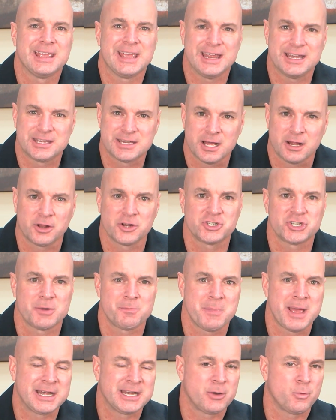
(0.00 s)

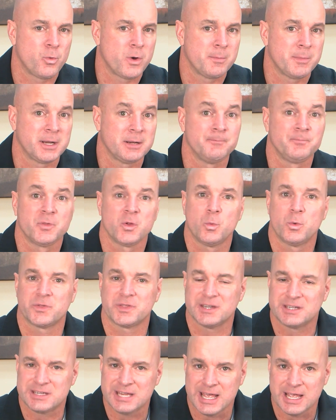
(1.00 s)
intelligent men and women
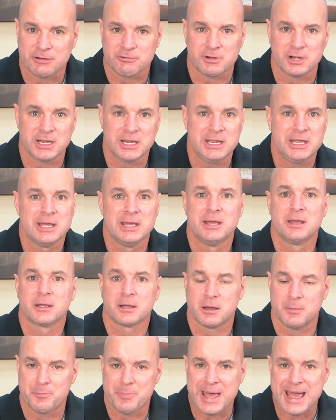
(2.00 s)
with integrity,
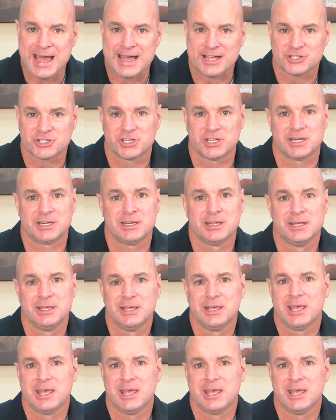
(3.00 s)
compassion,